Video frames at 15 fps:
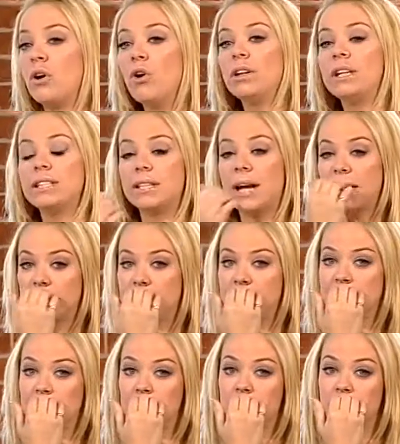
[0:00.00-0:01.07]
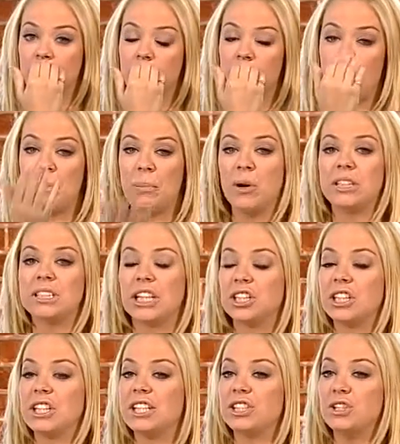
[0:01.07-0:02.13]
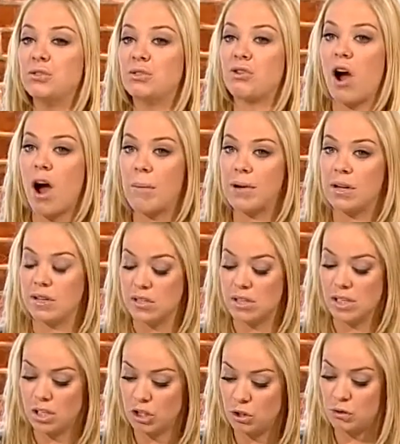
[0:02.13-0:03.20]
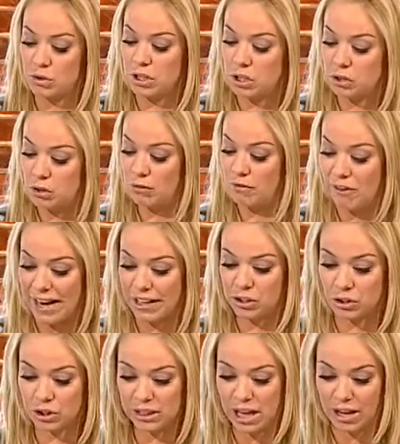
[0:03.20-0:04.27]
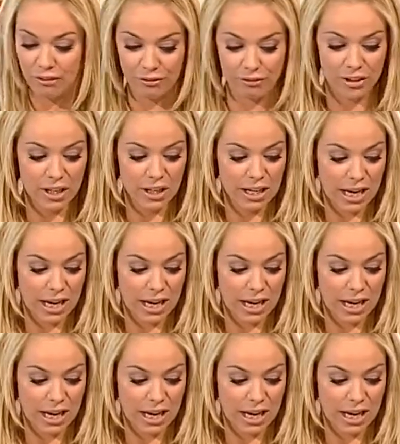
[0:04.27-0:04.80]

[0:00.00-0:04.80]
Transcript: All these, actually, you've got a point. Actually, these new dramas, you do find yourself...